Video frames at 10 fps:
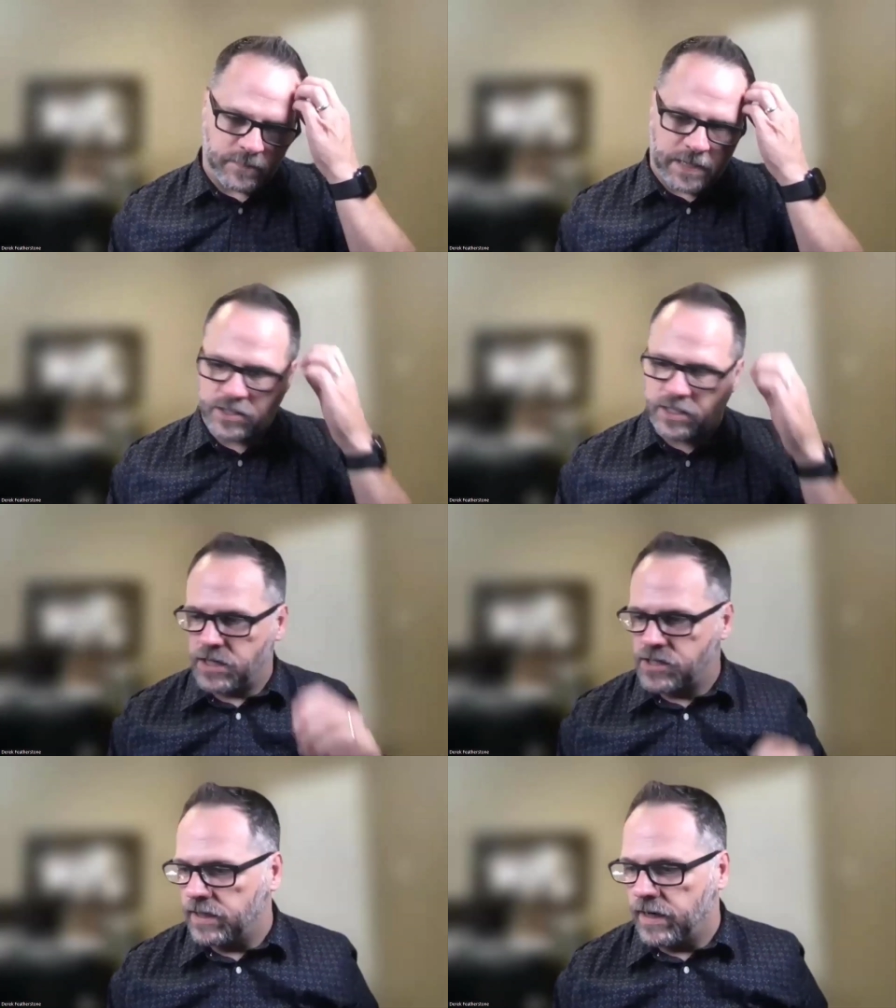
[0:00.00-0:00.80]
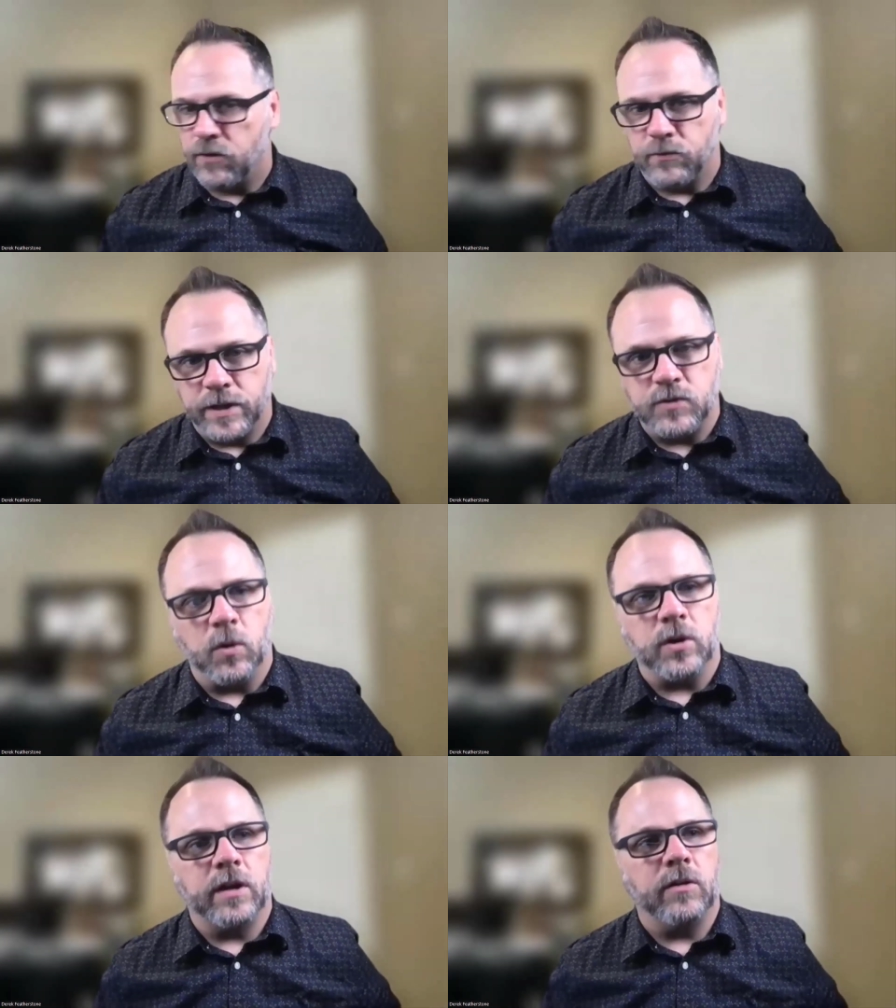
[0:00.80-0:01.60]
education and outreach
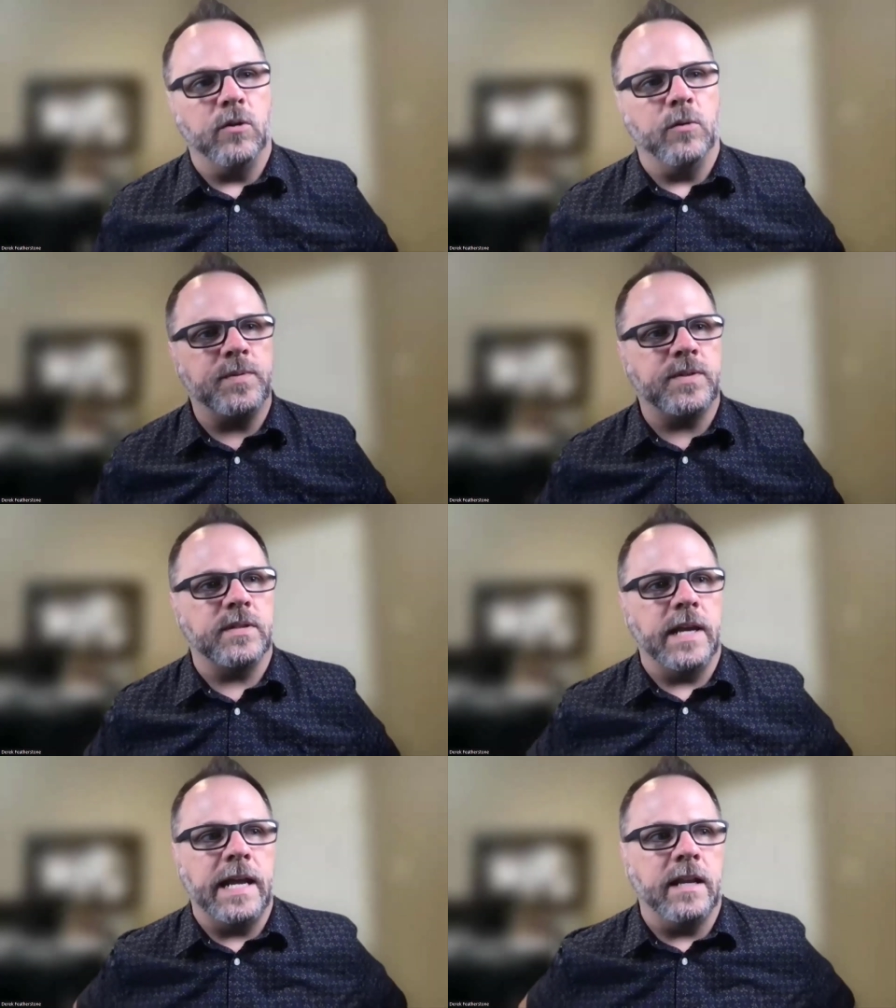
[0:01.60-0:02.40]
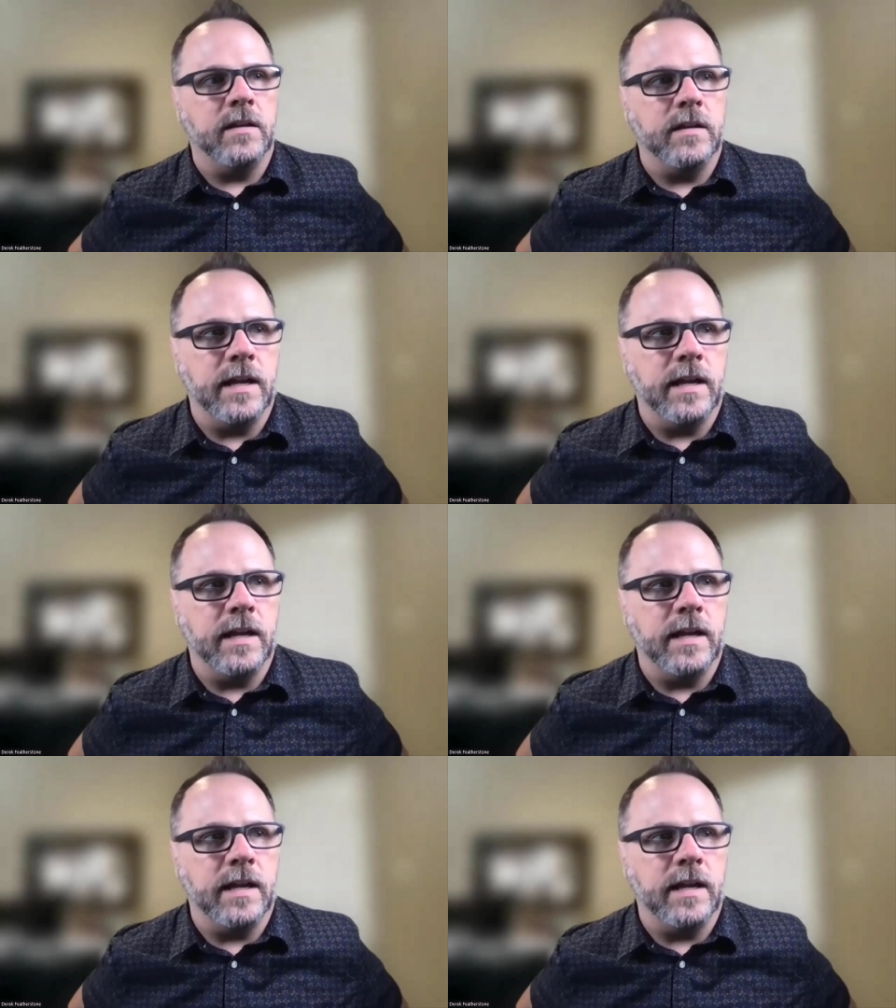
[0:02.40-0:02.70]
working groups and